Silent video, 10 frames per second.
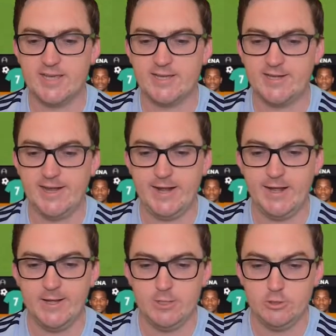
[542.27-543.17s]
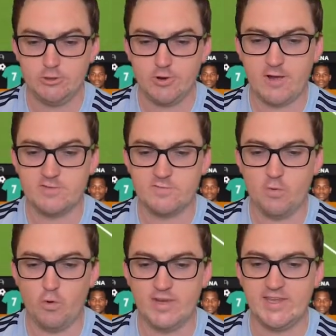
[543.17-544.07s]
and Kadena drives
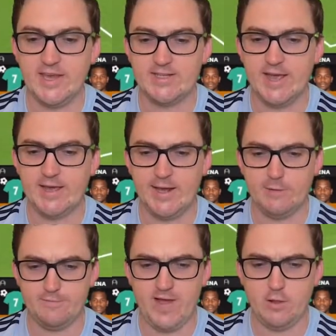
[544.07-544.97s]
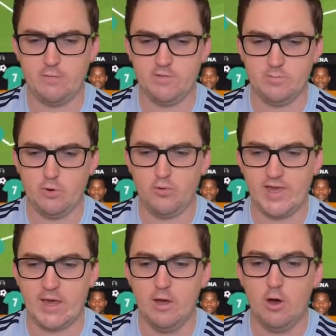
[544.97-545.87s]
forward yet again. A foul off the ball
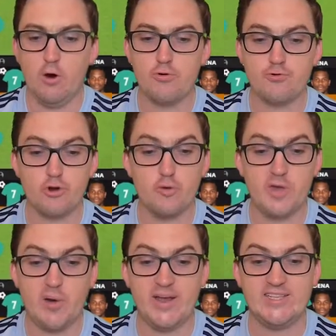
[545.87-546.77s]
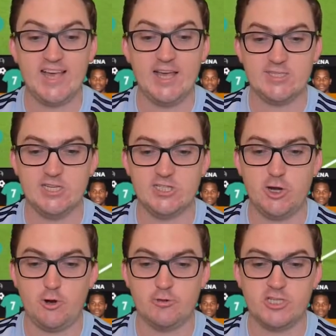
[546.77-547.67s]
there on Rubio. He takes the
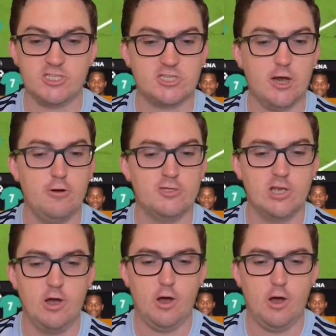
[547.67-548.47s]
shot on, just goes